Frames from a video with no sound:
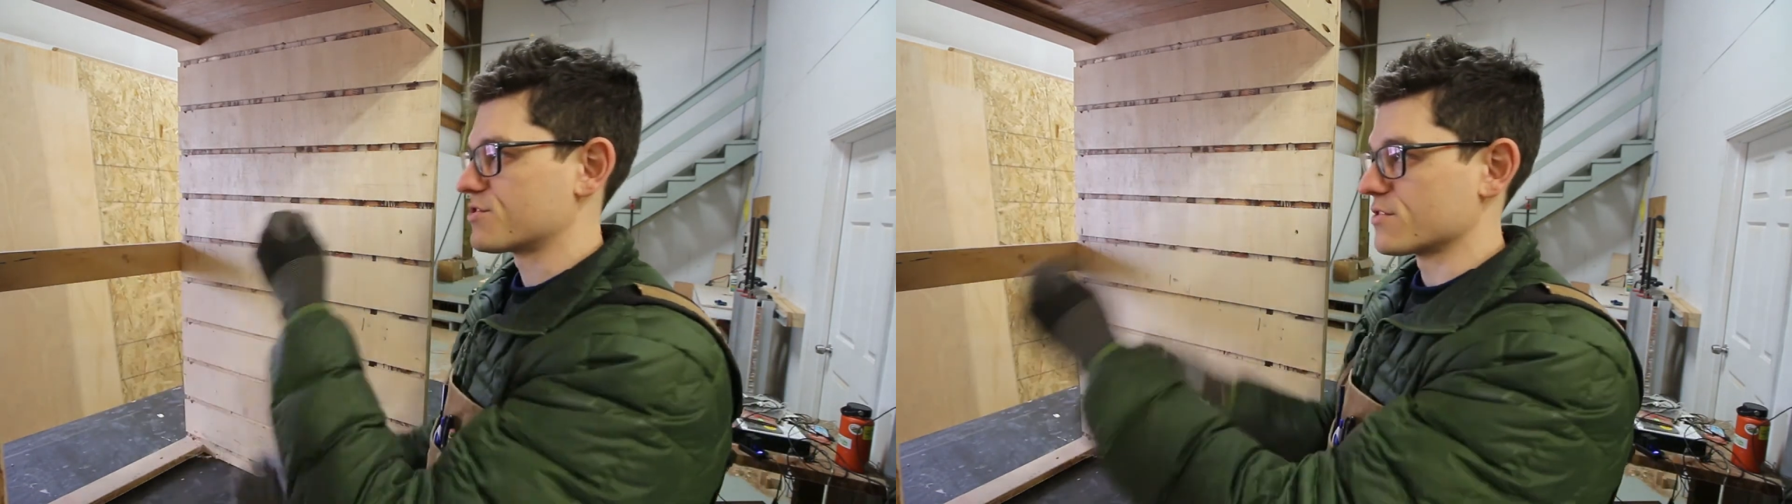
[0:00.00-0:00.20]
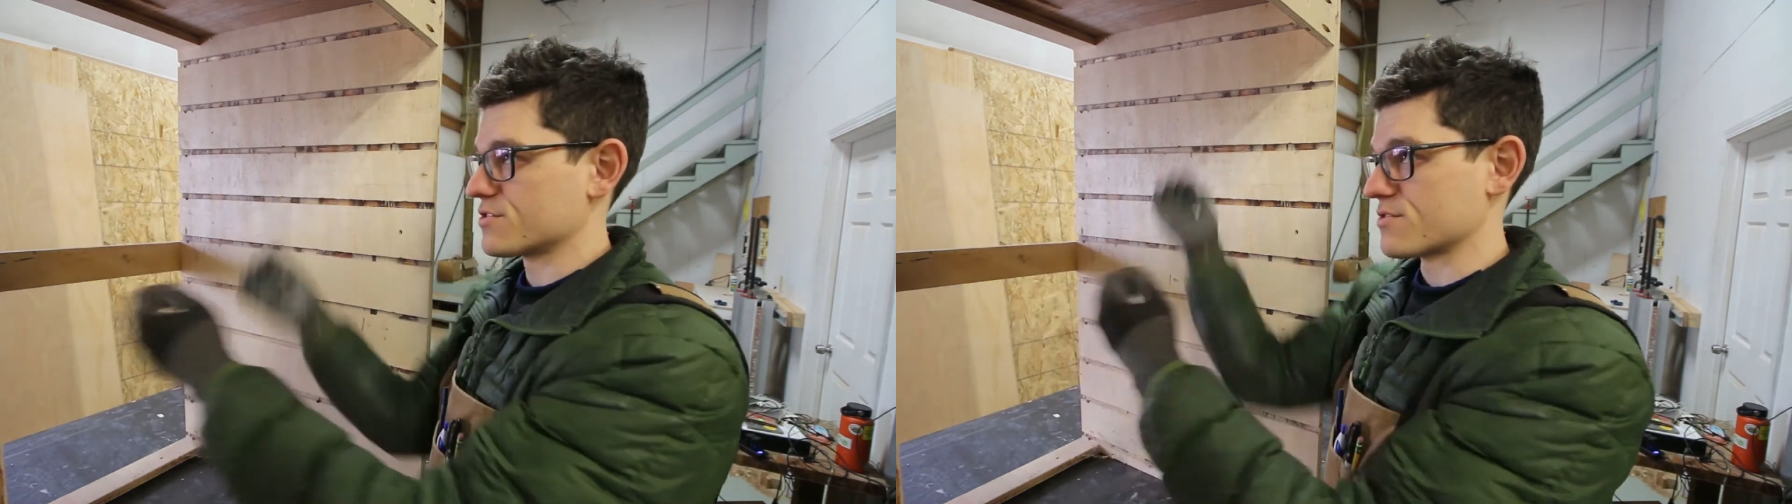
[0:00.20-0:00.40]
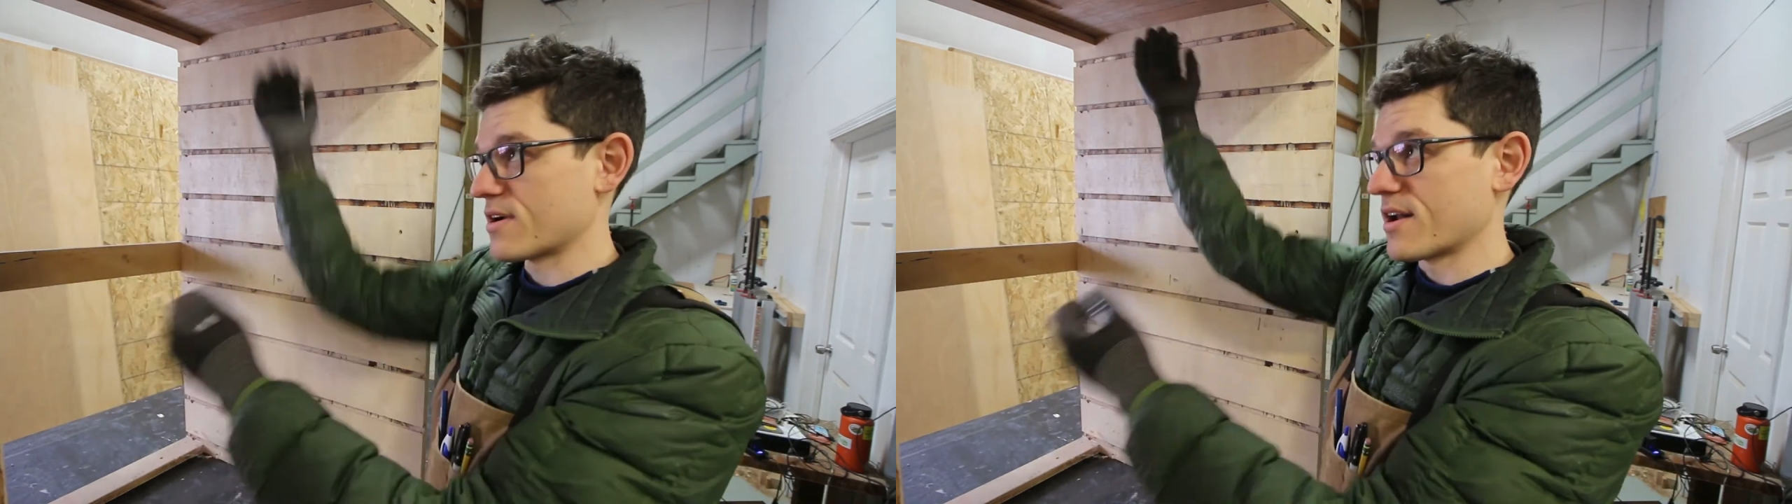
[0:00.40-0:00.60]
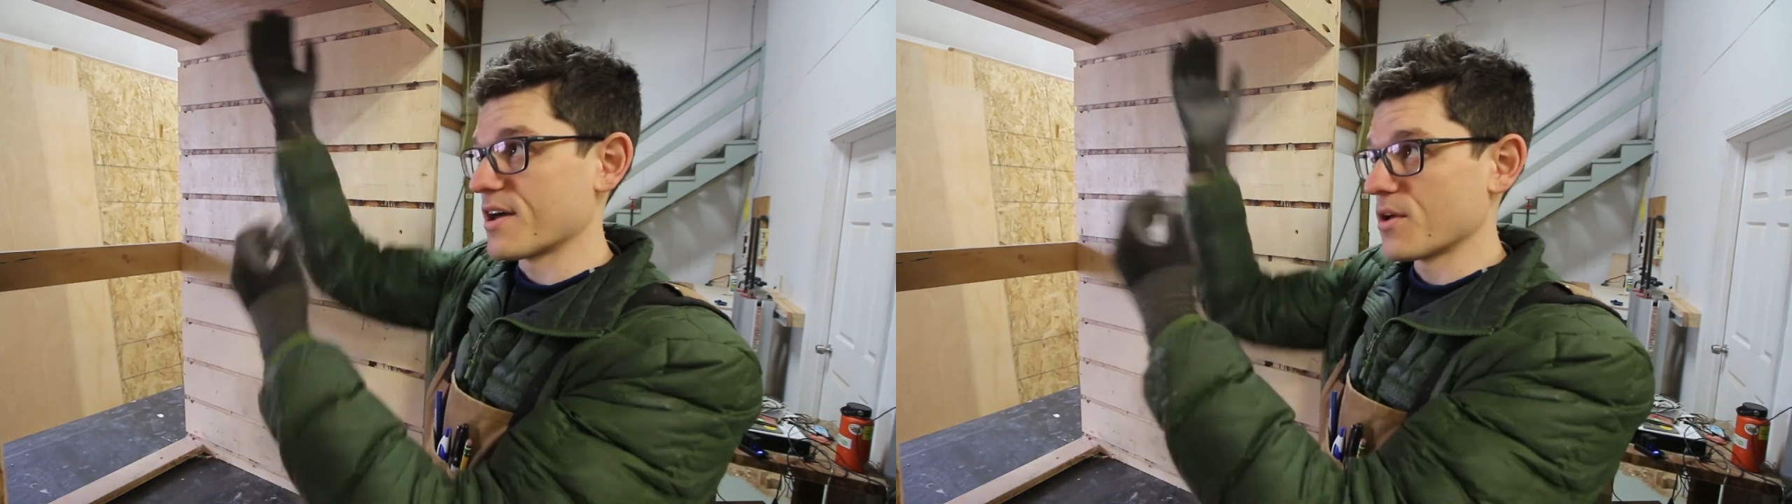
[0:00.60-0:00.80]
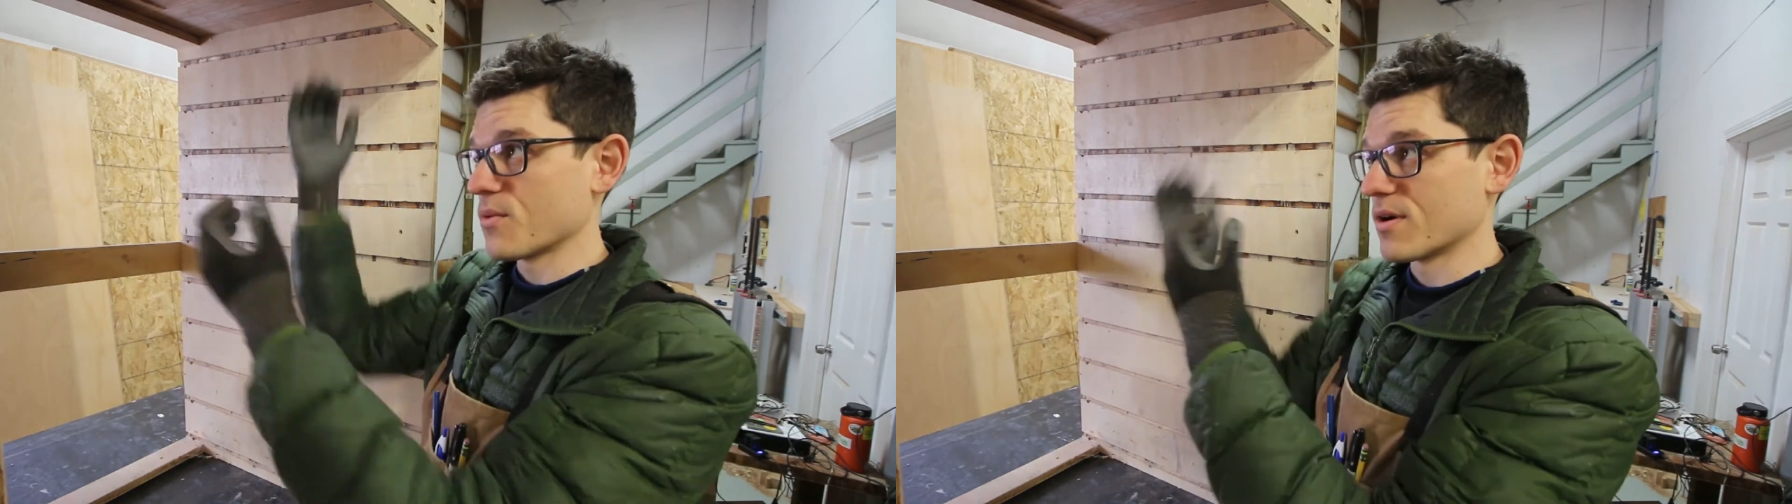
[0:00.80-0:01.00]
drawers around how
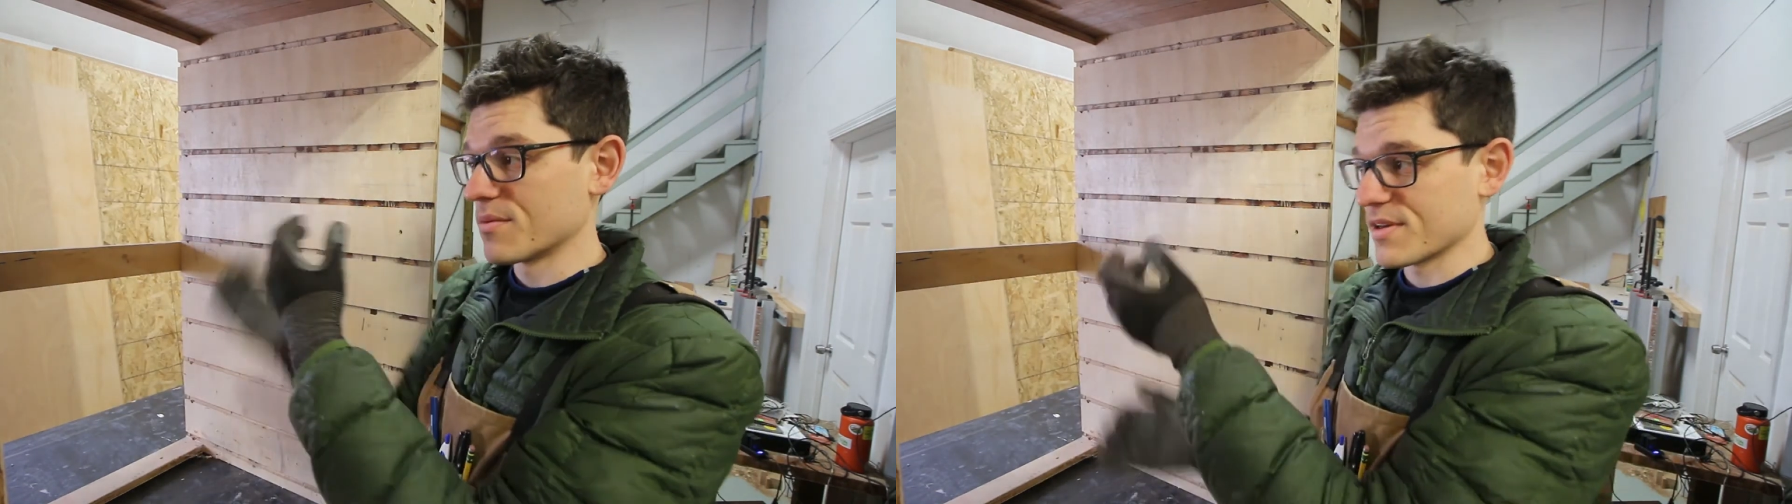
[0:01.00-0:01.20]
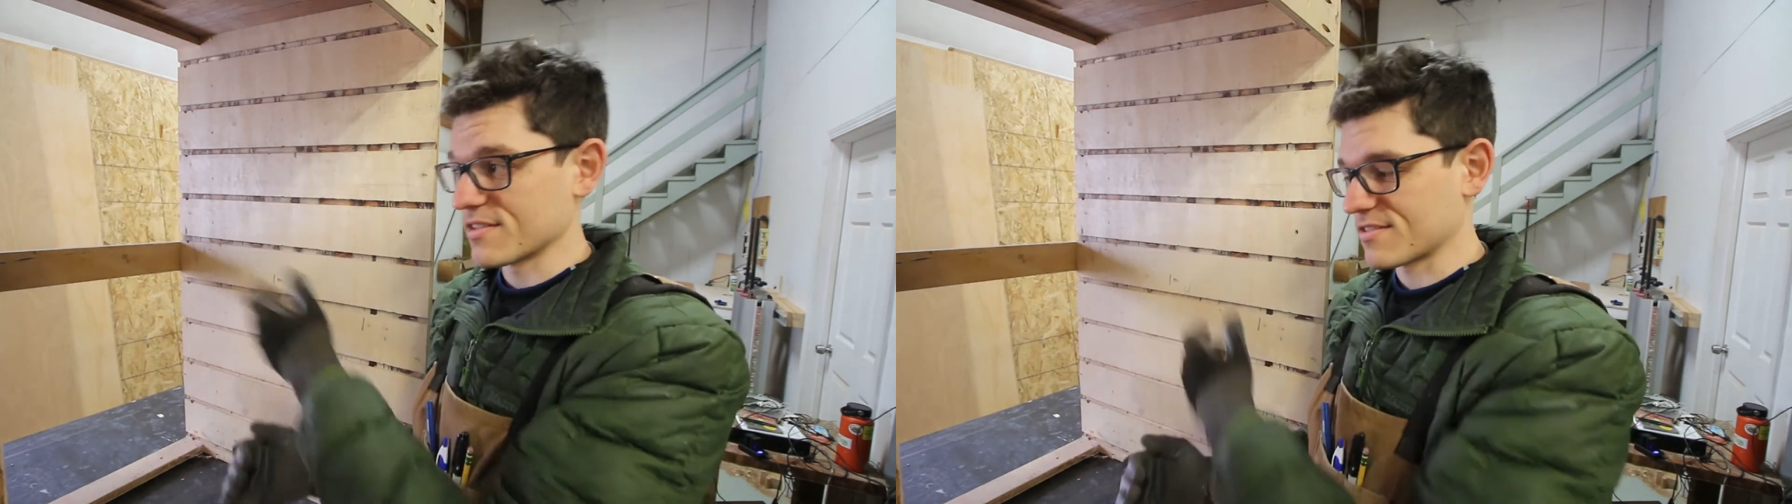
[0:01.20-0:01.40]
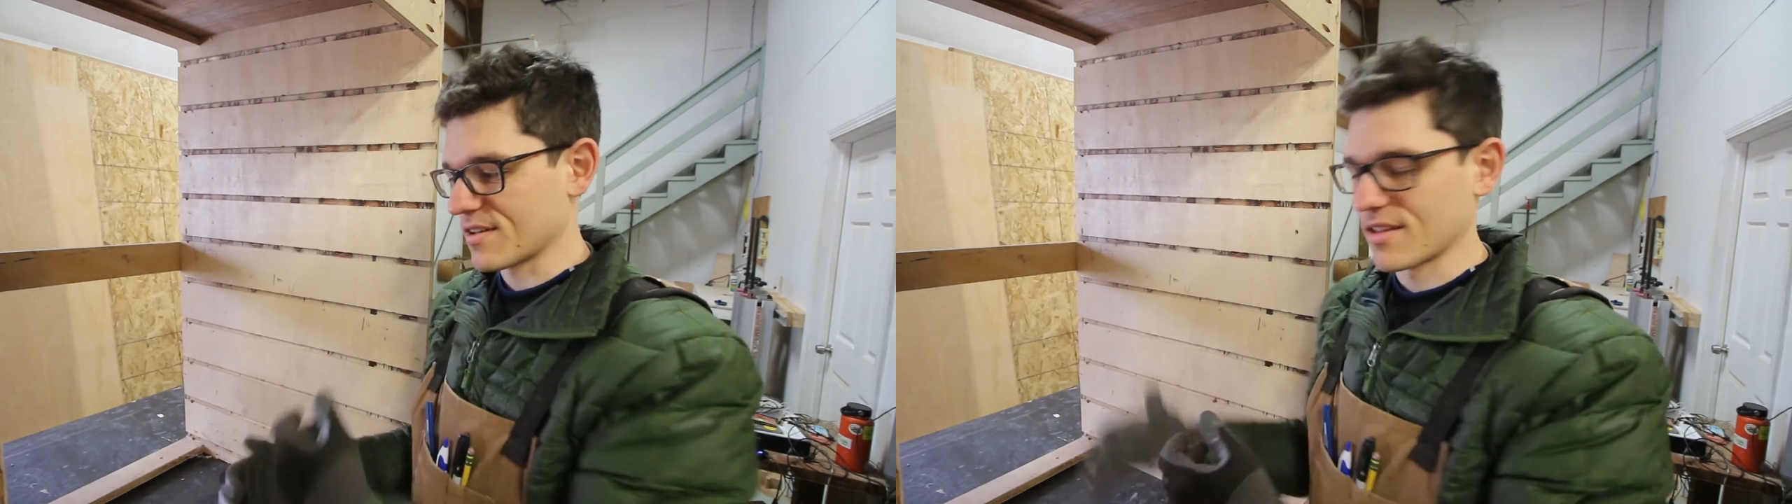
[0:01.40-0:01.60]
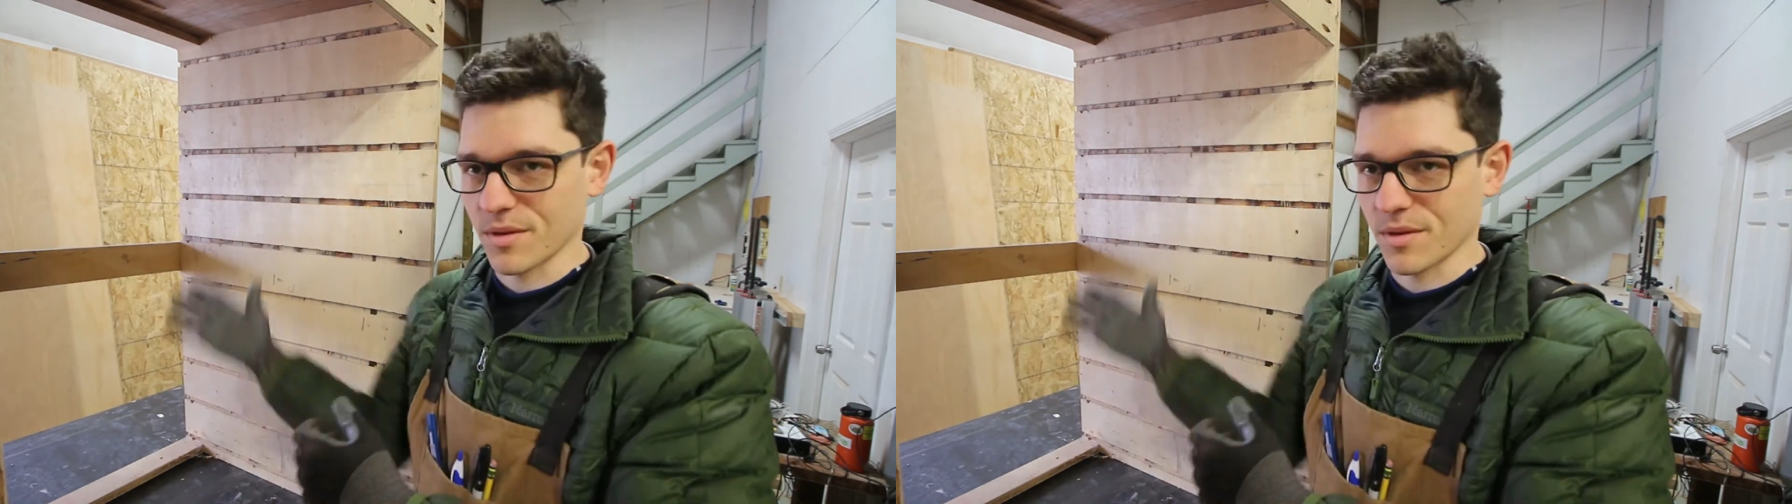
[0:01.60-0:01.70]
you want based on,